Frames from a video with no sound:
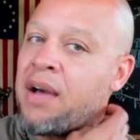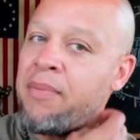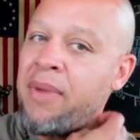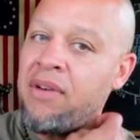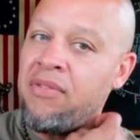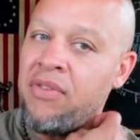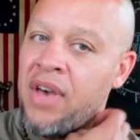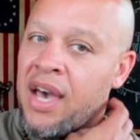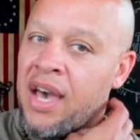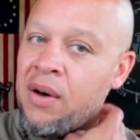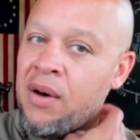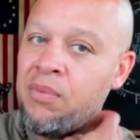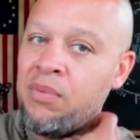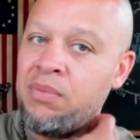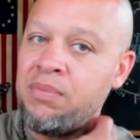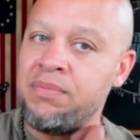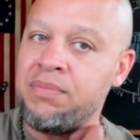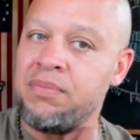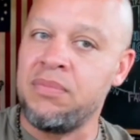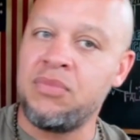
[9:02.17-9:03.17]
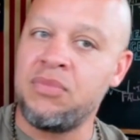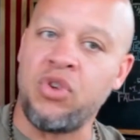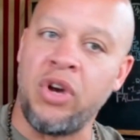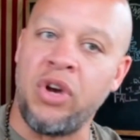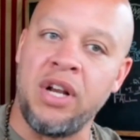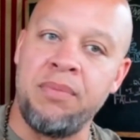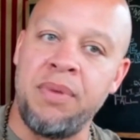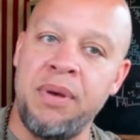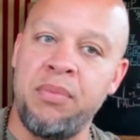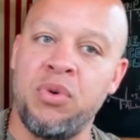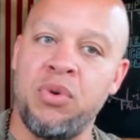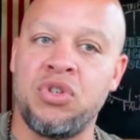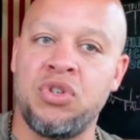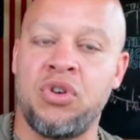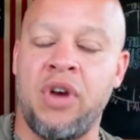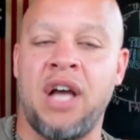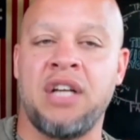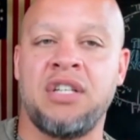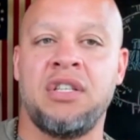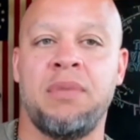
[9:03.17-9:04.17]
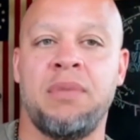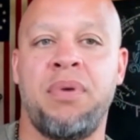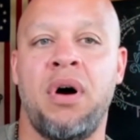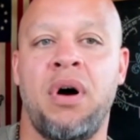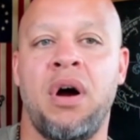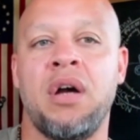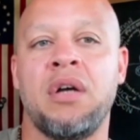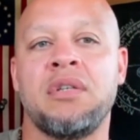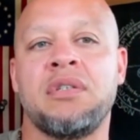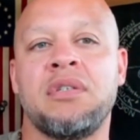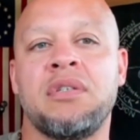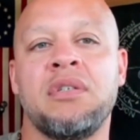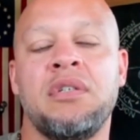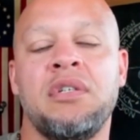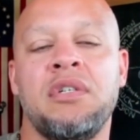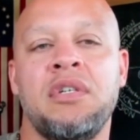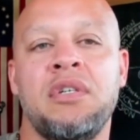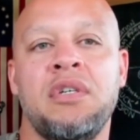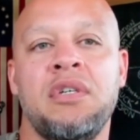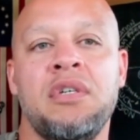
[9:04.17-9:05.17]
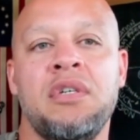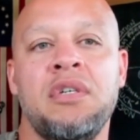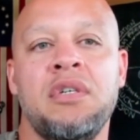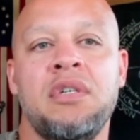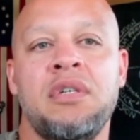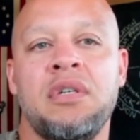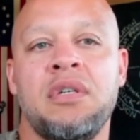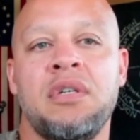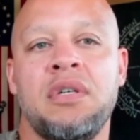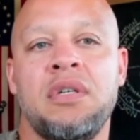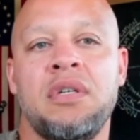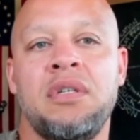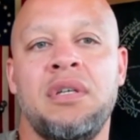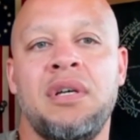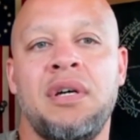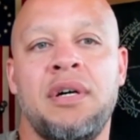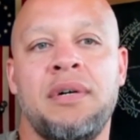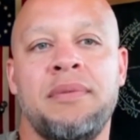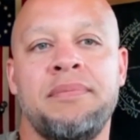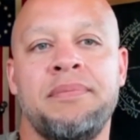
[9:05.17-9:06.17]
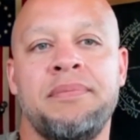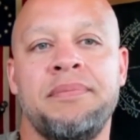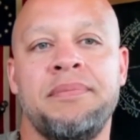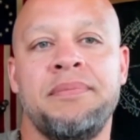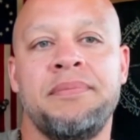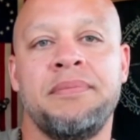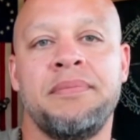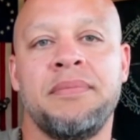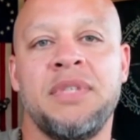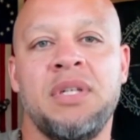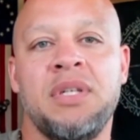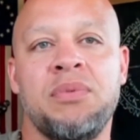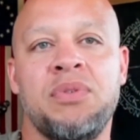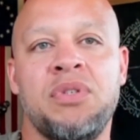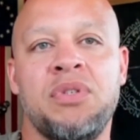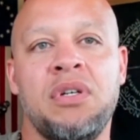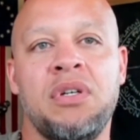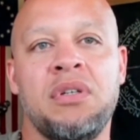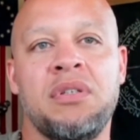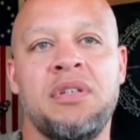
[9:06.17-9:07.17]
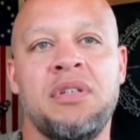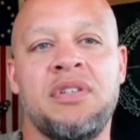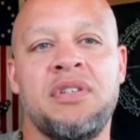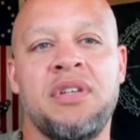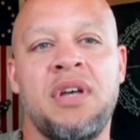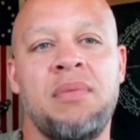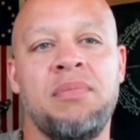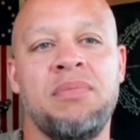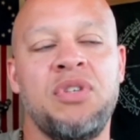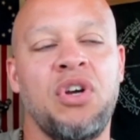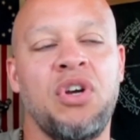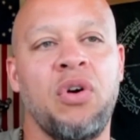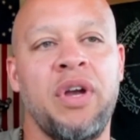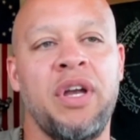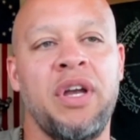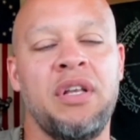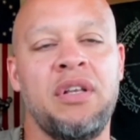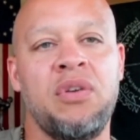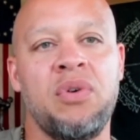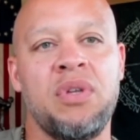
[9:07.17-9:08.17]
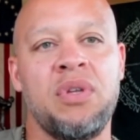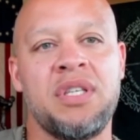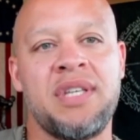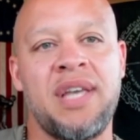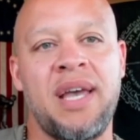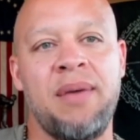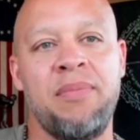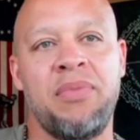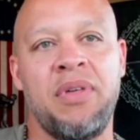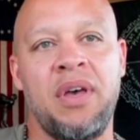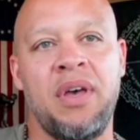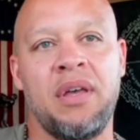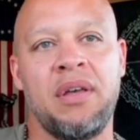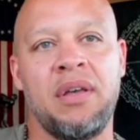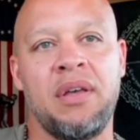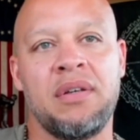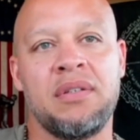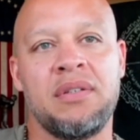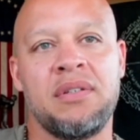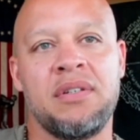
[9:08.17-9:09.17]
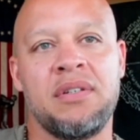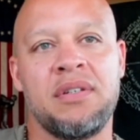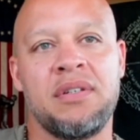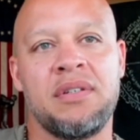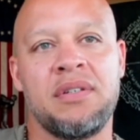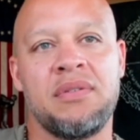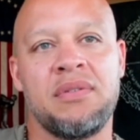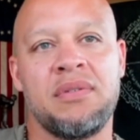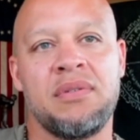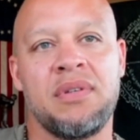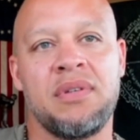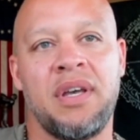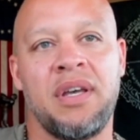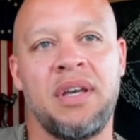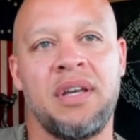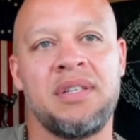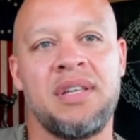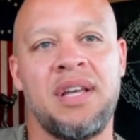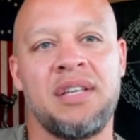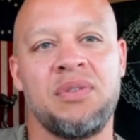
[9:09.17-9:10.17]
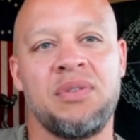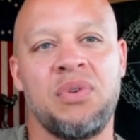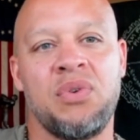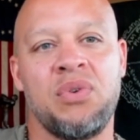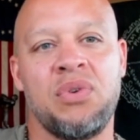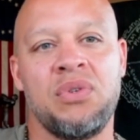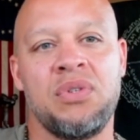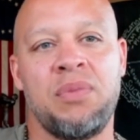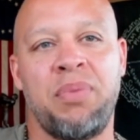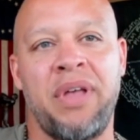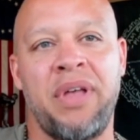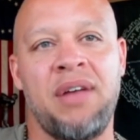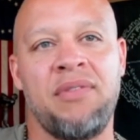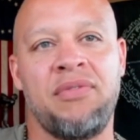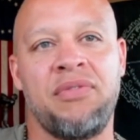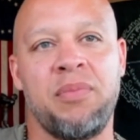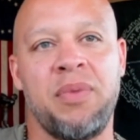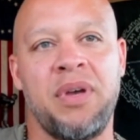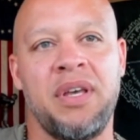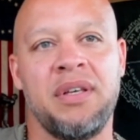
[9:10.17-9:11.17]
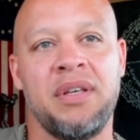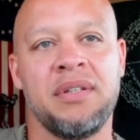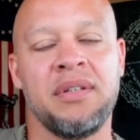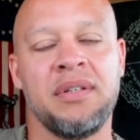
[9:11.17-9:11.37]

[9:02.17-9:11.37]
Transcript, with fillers: of my van training people with trash in the parks, and um, you know, still to some degree doing the same thing. It's just, I guess that was the plan for me.